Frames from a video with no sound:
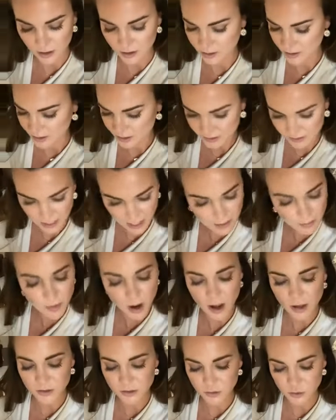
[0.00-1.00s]
the same
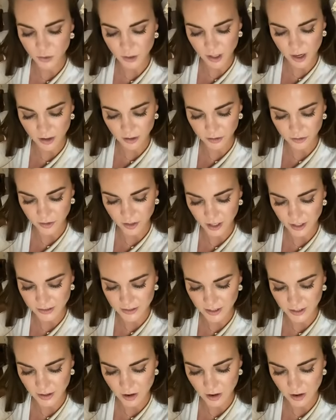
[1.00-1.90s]
contour color that I did